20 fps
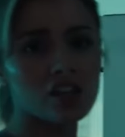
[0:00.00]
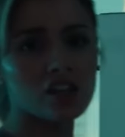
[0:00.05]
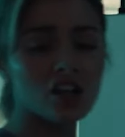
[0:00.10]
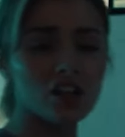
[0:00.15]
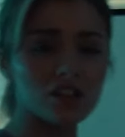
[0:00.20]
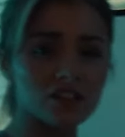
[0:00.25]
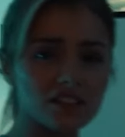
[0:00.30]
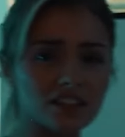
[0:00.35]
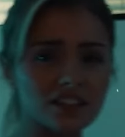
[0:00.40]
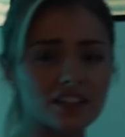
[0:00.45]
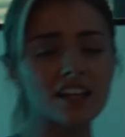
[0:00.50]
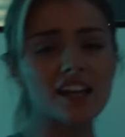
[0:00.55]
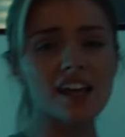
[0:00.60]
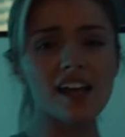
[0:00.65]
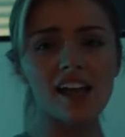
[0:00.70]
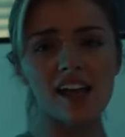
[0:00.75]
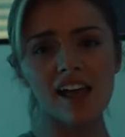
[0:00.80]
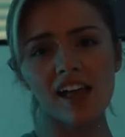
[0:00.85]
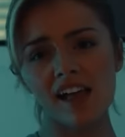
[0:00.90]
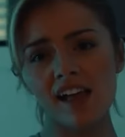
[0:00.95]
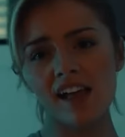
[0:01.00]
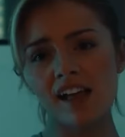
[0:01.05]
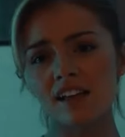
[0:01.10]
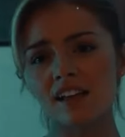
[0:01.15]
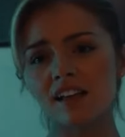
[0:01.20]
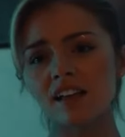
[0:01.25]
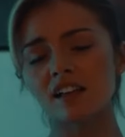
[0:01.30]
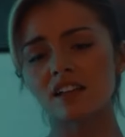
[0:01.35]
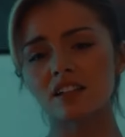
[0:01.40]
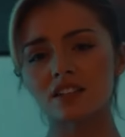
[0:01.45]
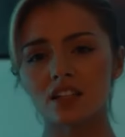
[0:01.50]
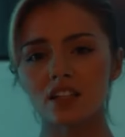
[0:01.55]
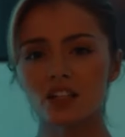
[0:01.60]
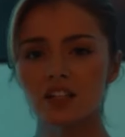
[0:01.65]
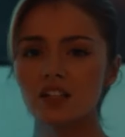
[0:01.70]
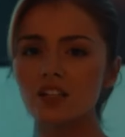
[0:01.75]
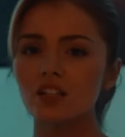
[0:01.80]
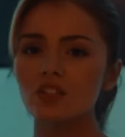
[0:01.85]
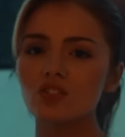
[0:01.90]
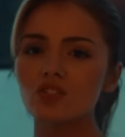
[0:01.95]
I have added a link to the song in the
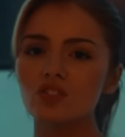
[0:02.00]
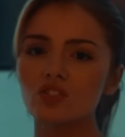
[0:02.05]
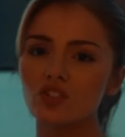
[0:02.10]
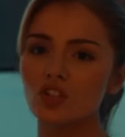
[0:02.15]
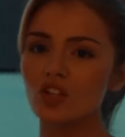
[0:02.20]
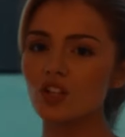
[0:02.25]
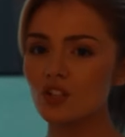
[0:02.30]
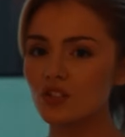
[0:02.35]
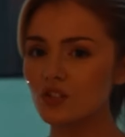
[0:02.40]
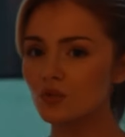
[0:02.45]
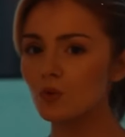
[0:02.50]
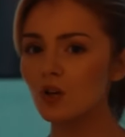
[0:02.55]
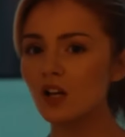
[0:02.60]
comments section.